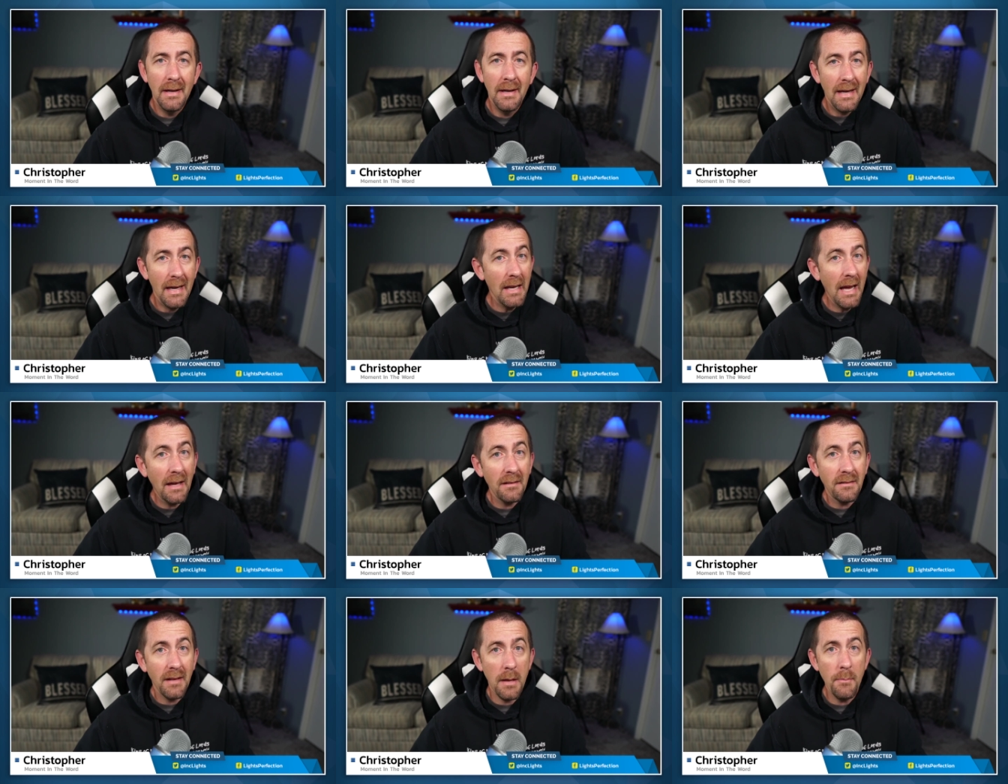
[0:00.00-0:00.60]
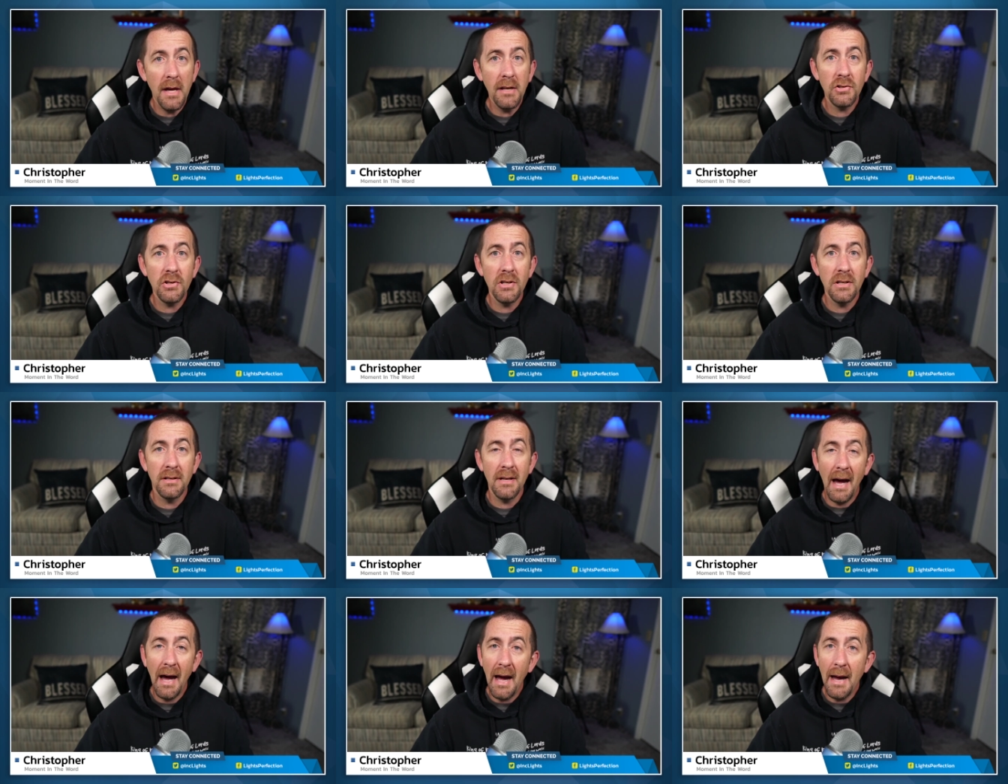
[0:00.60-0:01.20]
And as I
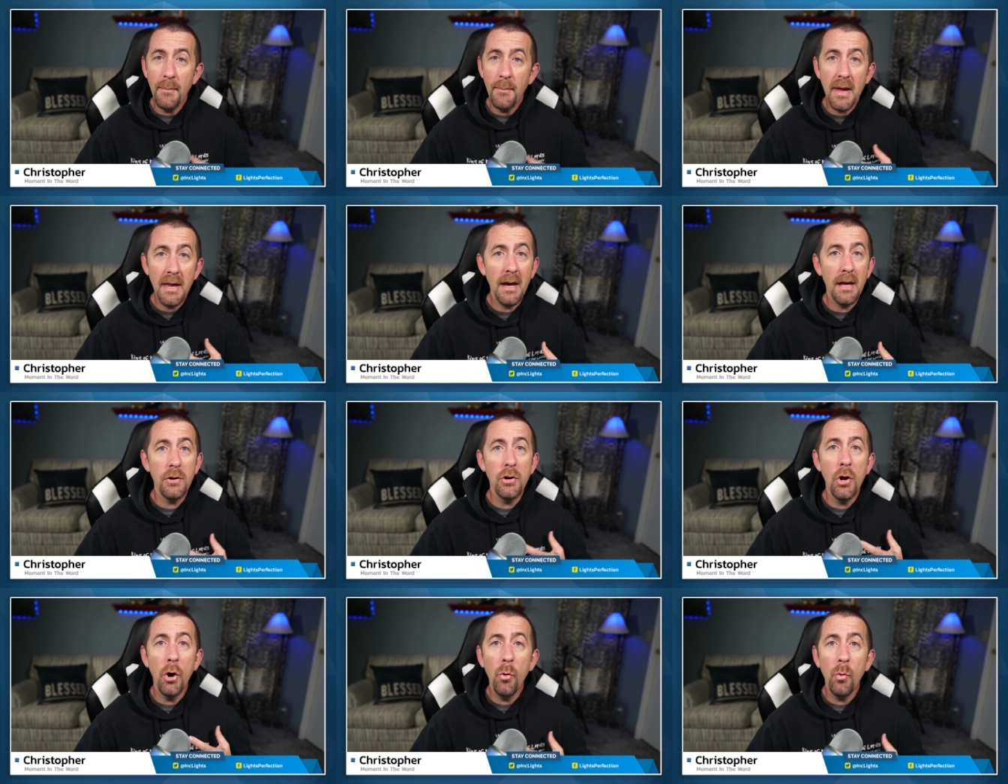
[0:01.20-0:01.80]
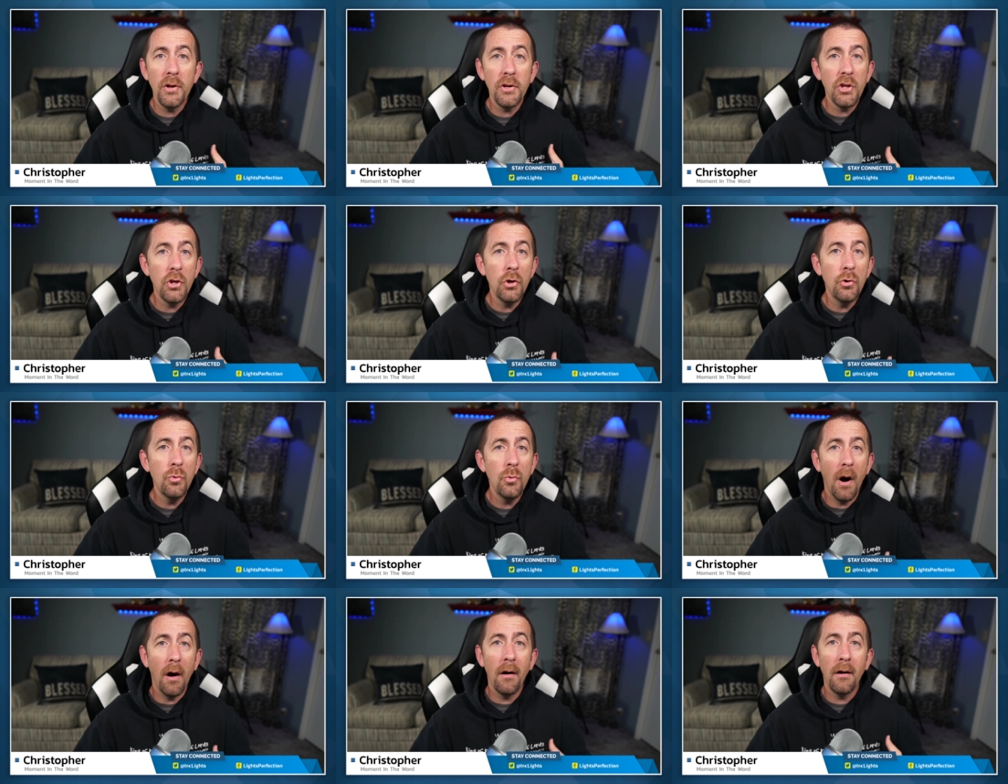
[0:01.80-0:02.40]
mentioned, I may not know what
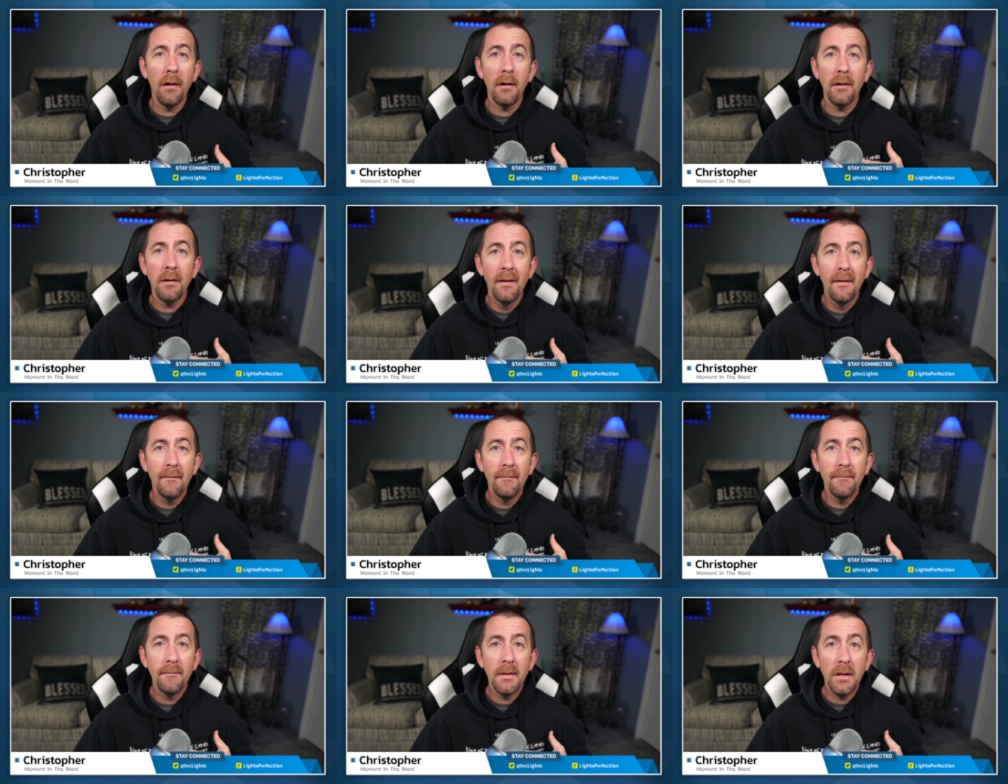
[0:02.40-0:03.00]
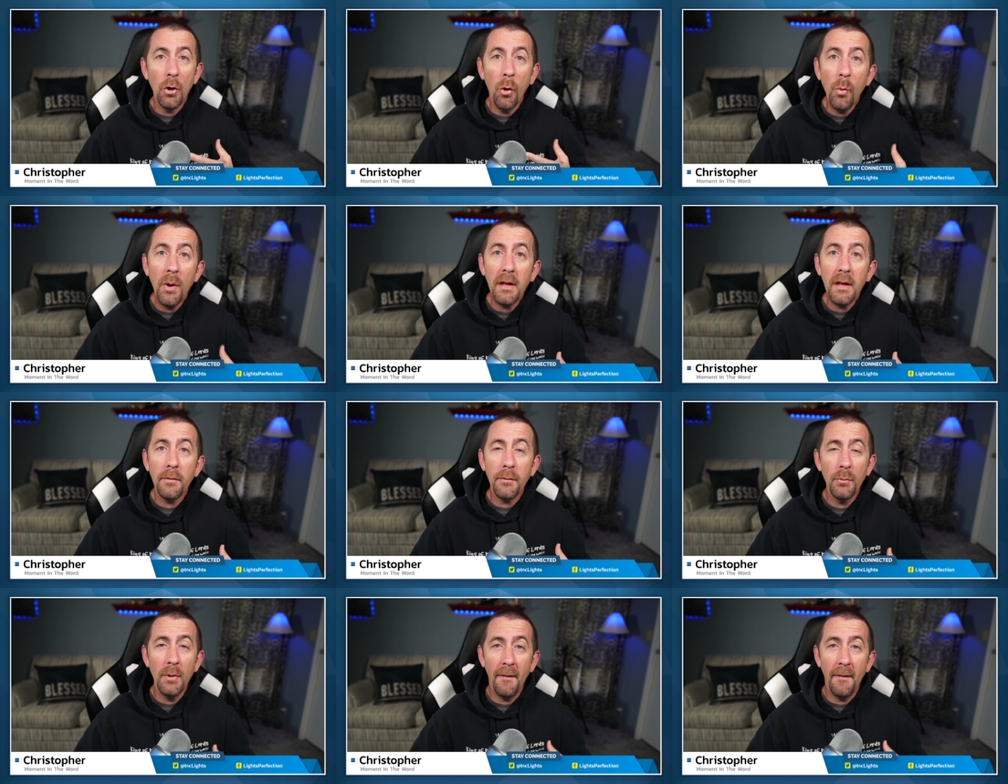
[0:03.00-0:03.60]
you are going through